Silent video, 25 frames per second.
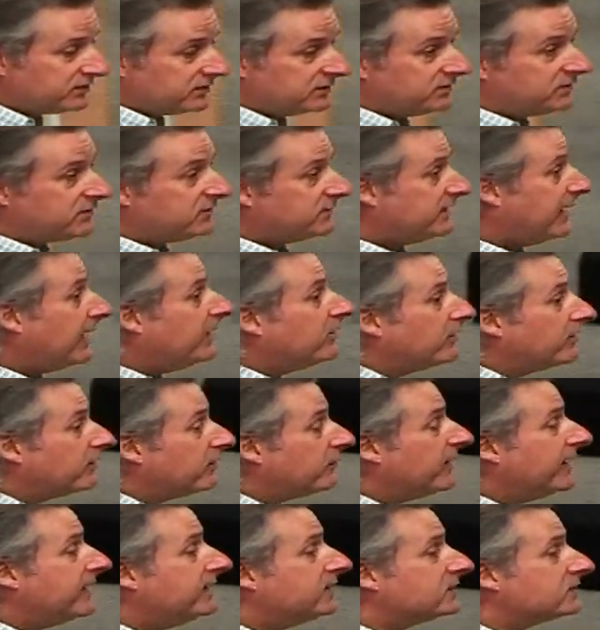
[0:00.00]
just stayed on the
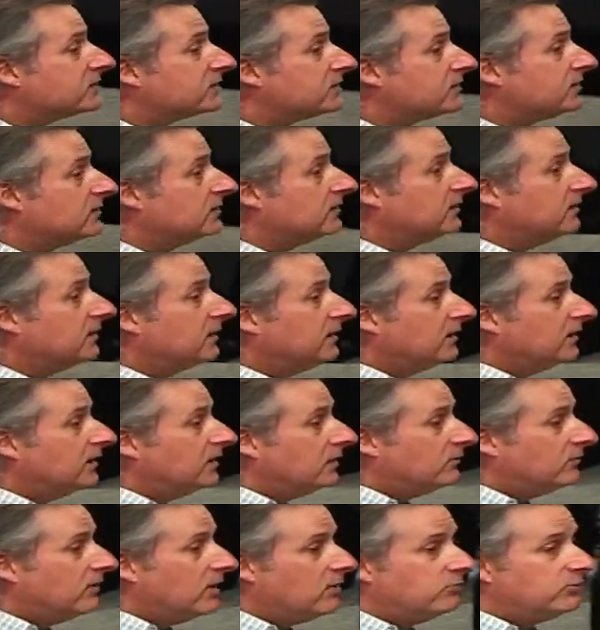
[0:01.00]
fence.
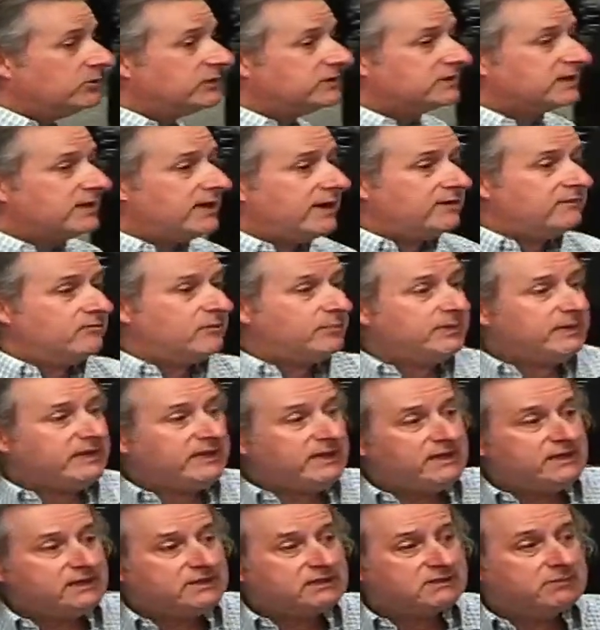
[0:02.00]
Well, we'll just kind of
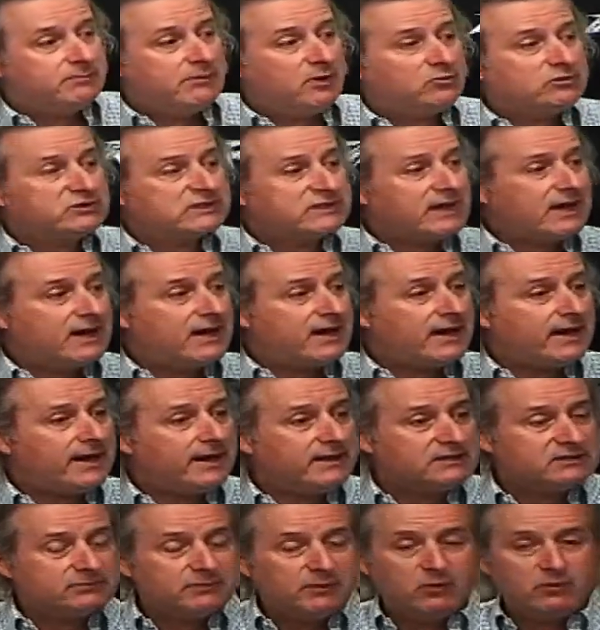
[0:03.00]
appease the both
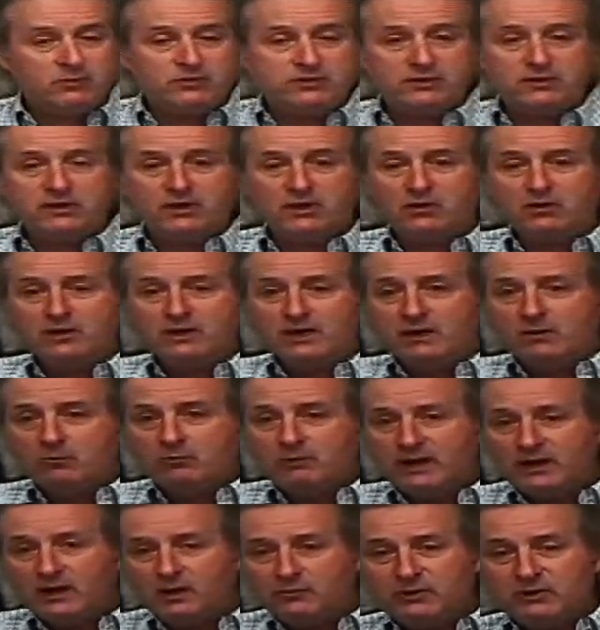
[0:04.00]
sides, both, you know,
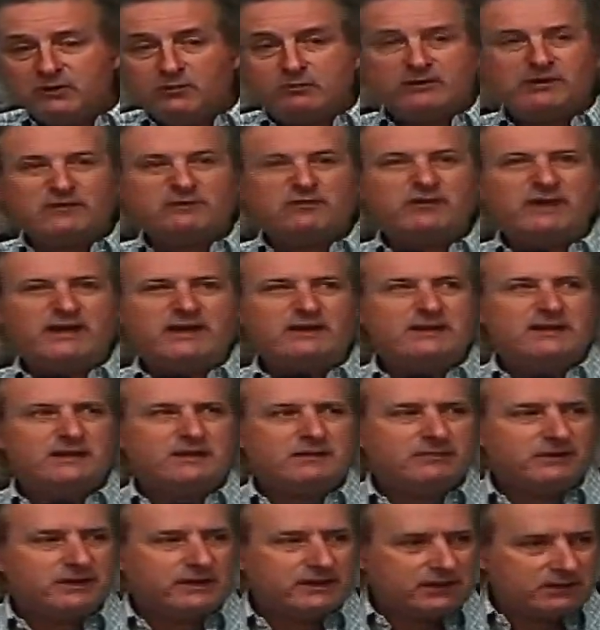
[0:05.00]
well, we don't want to offend
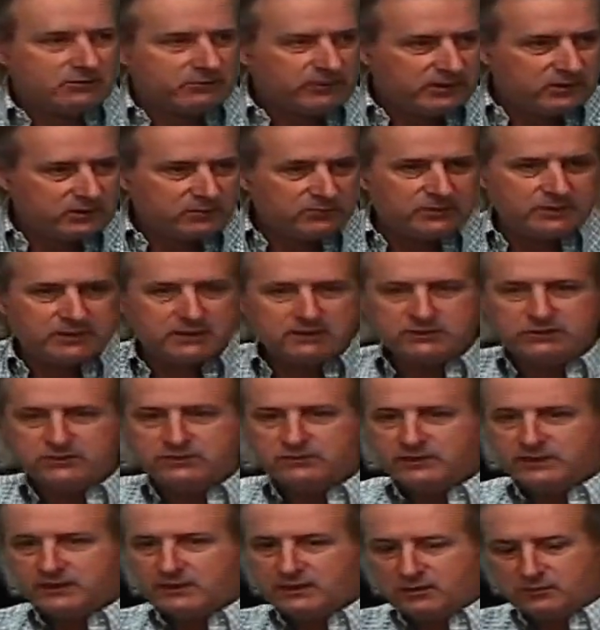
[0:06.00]
anybody. We don't want to do,
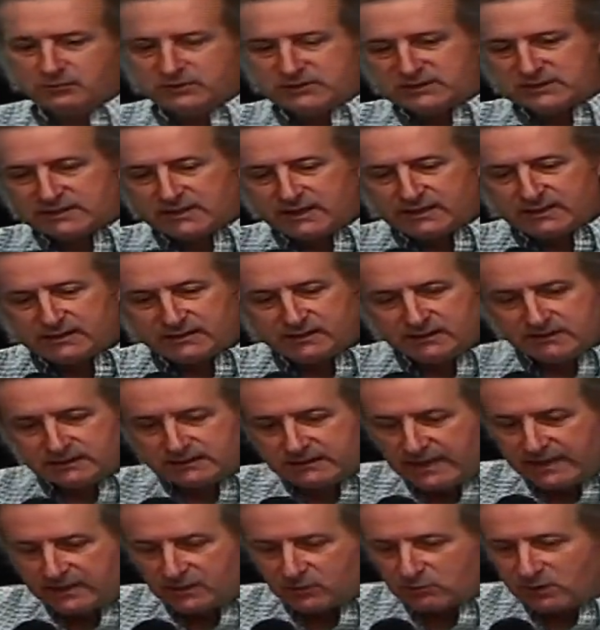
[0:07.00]
you know, we'll just kind of
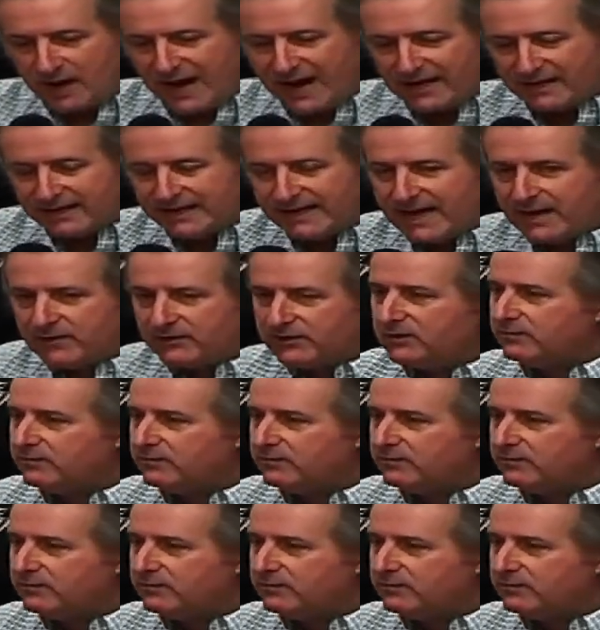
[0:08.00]
ride it out in the